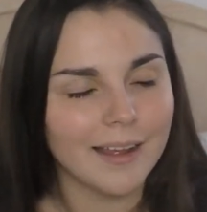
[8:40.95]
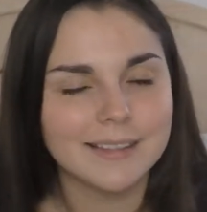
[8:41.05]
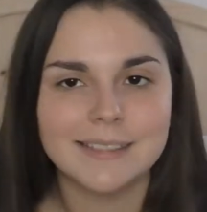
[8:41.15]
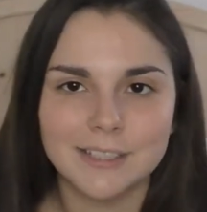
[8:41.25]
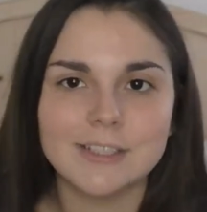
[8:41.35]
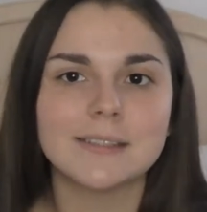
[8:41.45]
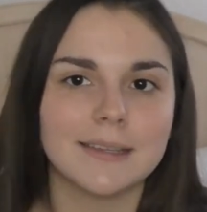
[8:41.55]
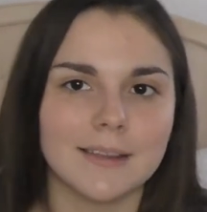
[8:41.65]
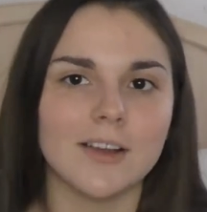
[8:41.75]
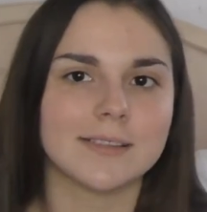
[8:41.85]

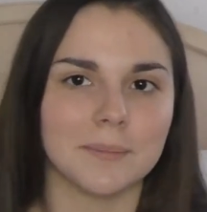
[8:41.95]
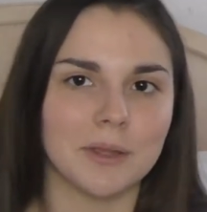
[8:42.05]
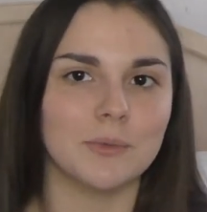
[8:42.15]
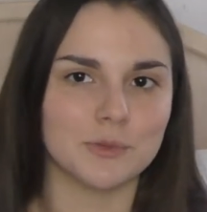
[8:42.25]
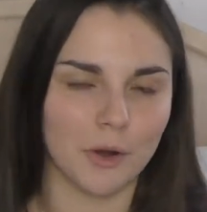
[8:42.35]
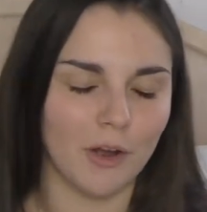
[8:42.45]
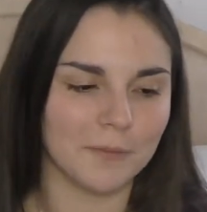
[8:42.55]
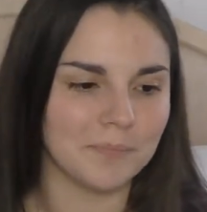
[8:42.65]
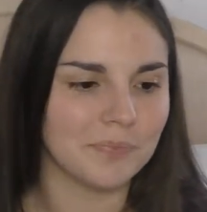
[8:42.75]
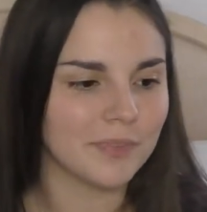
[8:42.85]
seriously thought something was
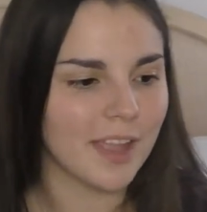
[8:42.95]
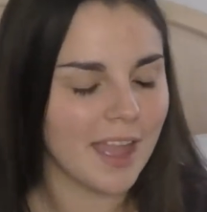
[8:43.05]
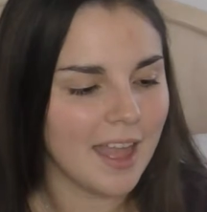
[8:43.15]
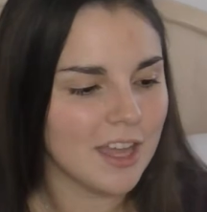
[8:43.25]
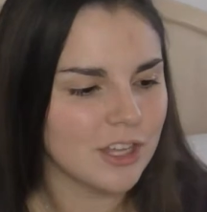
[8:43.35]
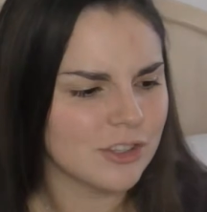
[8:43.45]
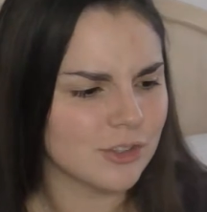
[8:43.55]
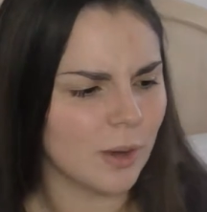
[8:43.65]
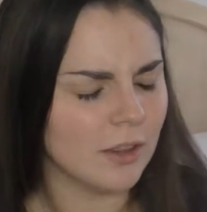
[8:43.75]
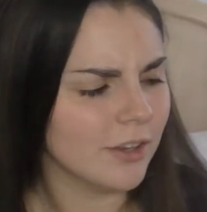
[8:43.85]
wrong.
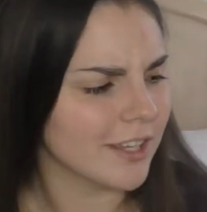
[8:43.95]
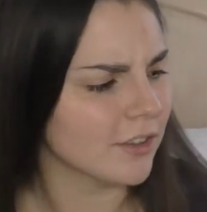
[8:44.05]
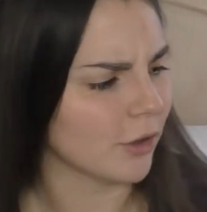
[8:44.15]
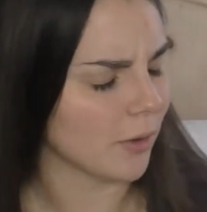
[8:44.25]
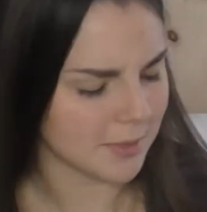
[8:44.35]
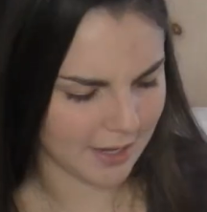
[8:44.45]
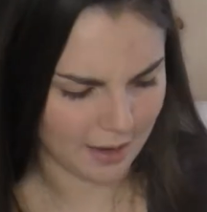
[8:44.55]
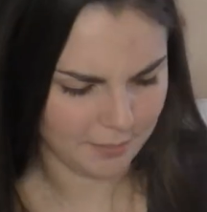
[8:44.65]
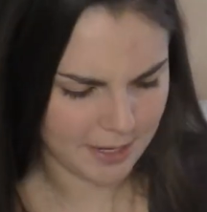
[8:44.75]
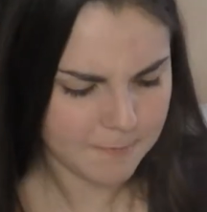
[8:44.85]
So I look at the girl
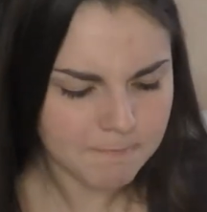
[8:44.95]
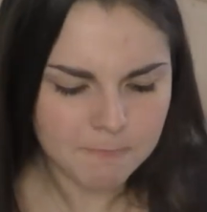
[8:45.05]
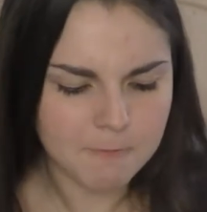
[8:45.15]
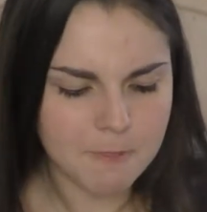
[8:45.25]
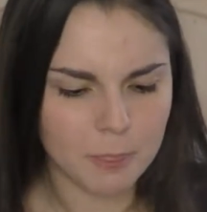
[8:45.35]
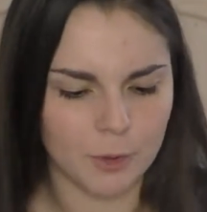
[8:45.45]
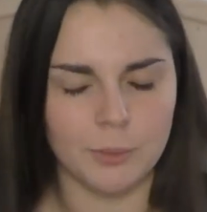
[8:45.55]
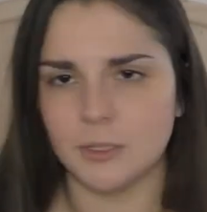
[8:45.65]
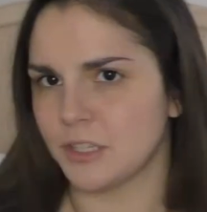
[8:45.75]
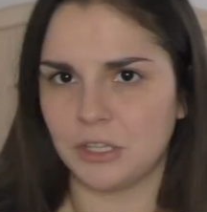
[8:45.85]
beside me,
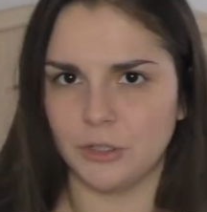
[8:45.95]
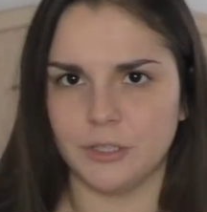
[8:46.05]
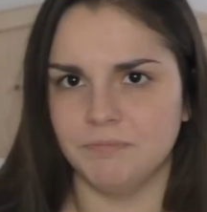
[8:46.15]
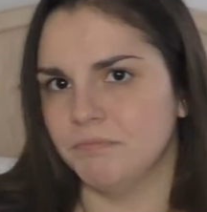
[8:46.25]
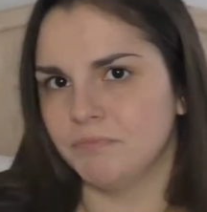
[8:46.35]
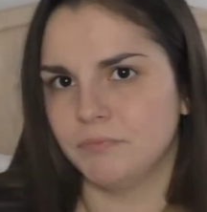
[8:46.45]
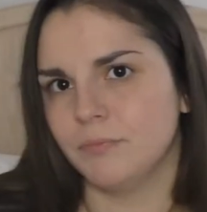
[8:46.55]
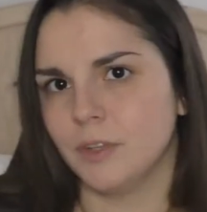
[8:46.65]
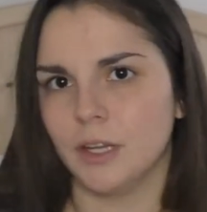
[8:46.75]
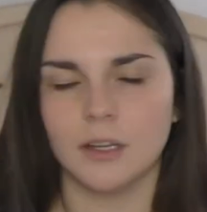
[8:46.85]
who was a good
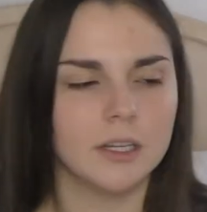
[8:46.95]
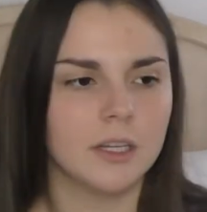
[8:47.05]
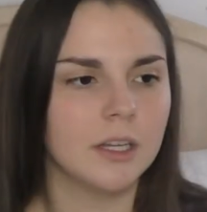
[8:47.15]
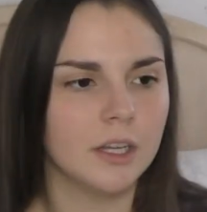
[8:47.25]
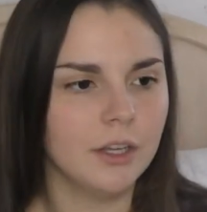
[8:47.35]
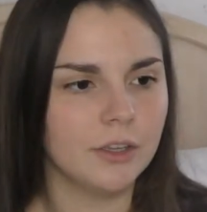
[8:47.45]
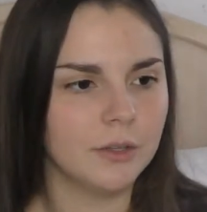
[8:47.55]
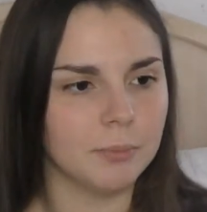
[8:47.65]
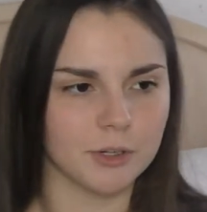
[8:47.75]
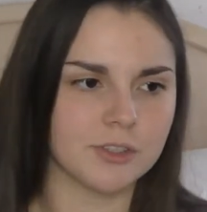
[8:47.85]

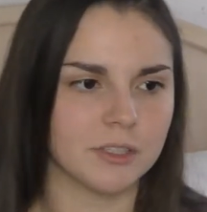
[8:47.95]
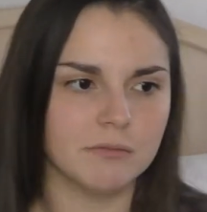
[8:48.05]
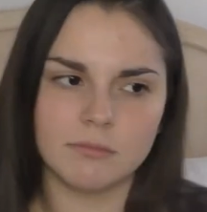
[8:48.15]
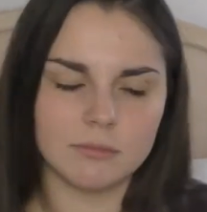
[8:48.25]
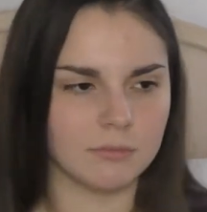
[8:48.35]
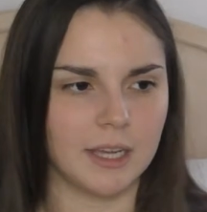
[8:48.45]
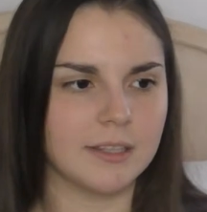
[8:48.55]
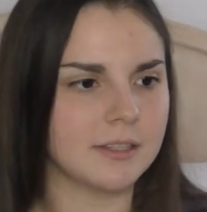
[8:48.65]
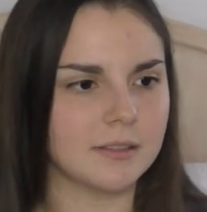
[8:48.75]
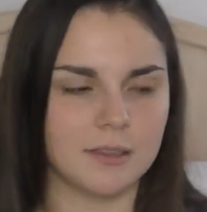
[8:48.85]
person,
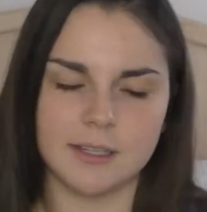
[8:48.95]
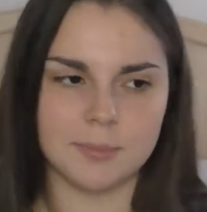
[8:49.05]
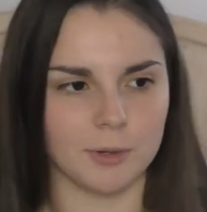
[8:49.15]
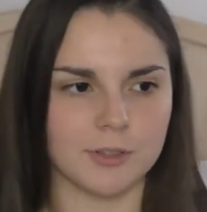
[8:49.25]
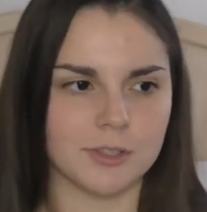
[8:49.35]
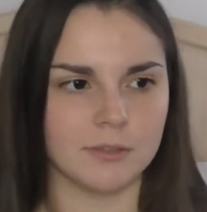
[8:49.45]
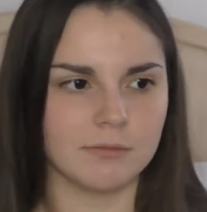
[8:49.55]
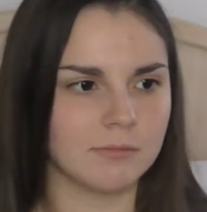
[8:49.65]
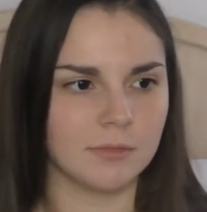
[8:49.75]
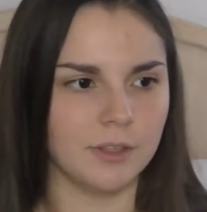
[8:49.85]
nice
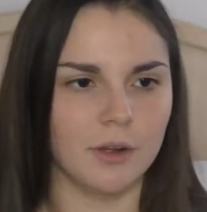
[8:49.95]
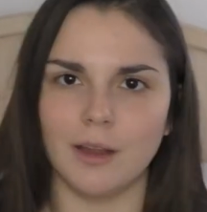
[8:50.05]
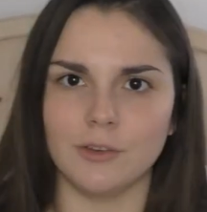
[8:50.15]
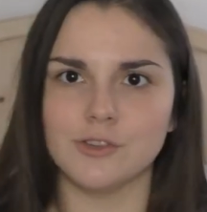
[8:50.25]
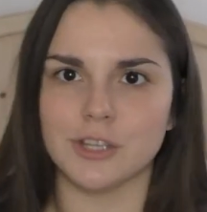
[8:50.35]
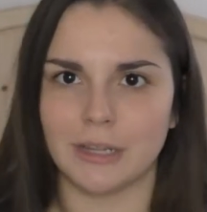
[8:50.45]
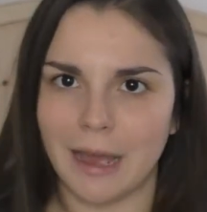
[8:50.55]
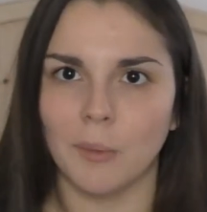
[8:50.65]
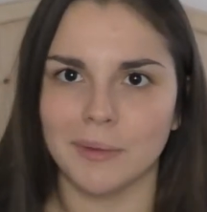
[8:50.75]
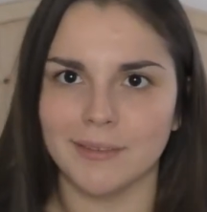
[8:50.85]
person. You know, I knew she could
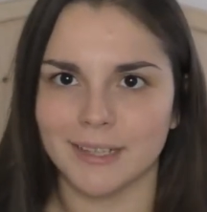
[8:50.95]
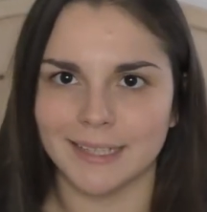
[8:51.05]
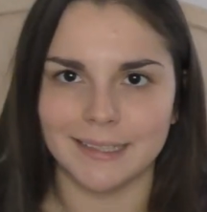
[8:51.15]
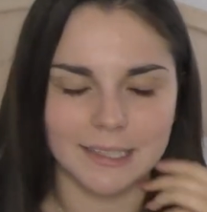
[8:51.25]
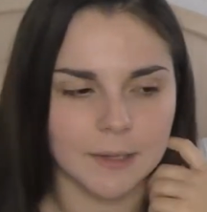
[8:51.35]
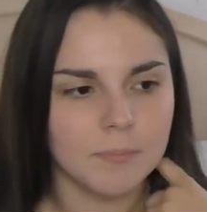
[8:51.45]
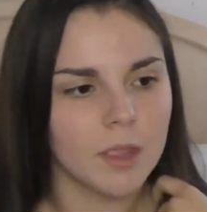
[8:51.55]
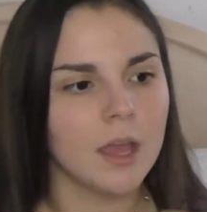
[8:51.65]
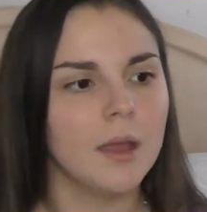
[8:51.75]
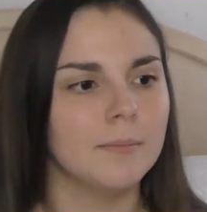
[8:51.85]
help me if I needed it.
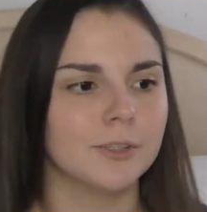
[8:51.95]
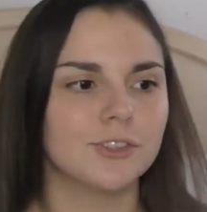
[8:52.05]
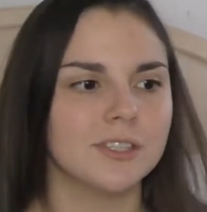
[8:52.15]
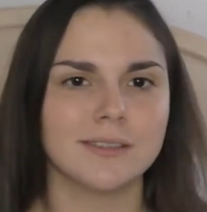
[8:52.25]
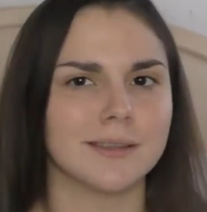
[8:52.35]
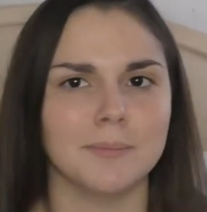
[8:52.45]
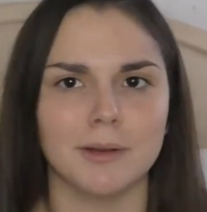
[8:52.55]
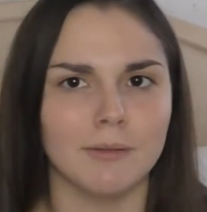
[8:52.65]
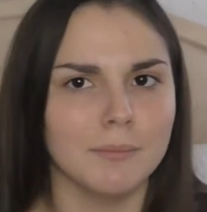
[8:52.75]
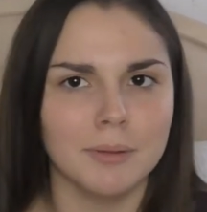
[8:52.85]
But she's in the
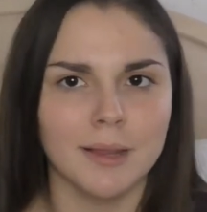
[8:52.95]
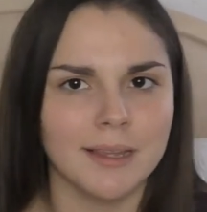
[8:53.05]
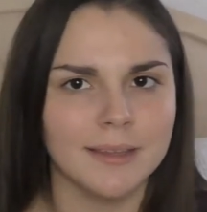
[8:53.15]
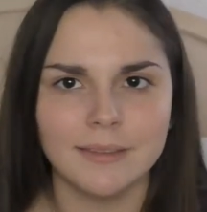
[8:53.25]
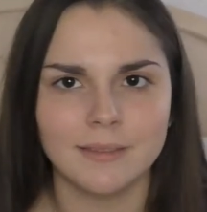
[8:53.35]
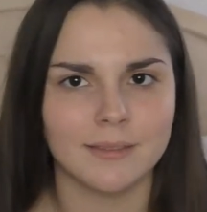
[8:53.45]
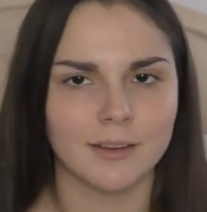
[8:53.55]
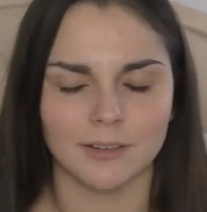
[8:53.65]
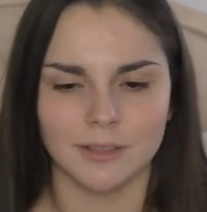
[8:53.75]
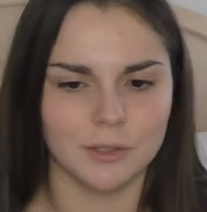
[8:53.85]
middle of playing
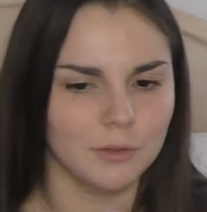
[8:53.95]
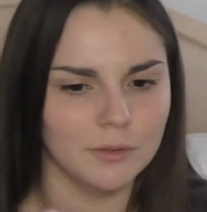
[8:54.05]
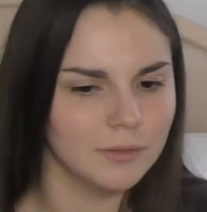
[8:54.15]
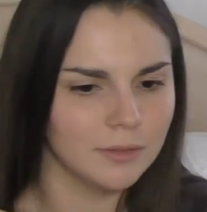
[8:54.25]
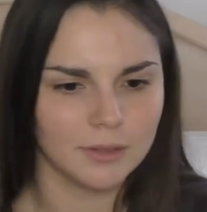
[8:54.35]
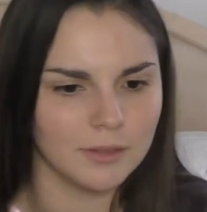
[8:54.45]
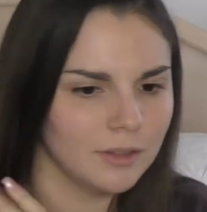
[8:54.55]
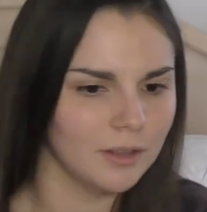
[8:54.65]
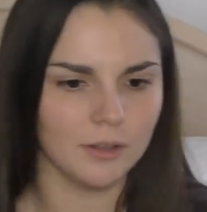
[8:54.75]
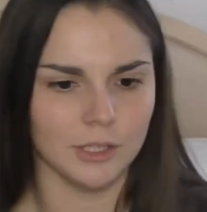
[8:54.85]
her little
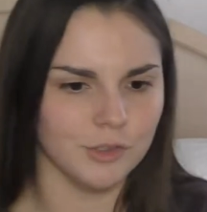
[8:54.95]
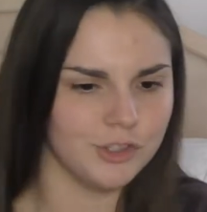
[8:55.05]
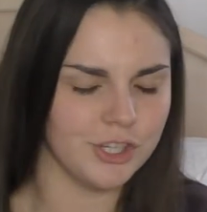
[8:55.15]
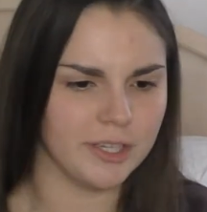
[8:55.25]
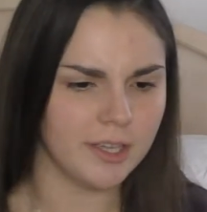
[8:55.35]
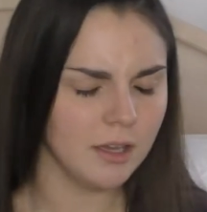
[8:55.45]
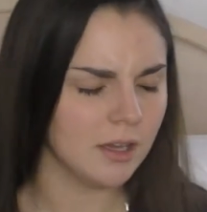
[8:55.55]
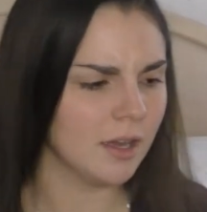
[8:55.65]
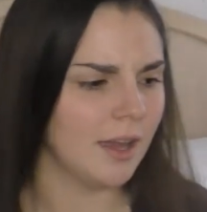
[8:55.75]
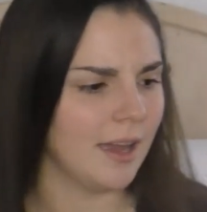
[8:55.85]
jig,
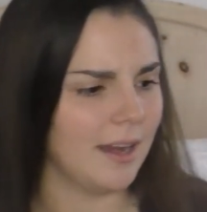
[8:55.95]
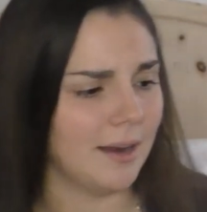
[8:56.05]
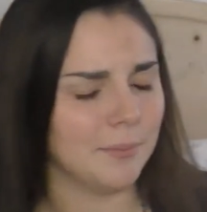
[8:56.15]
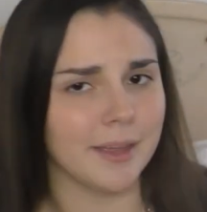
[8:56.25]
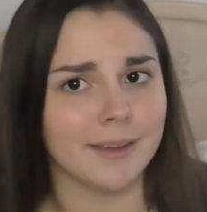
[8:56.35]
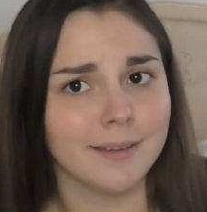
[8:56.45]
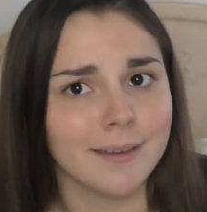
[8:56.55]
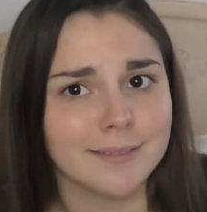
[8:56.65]
and I'm like,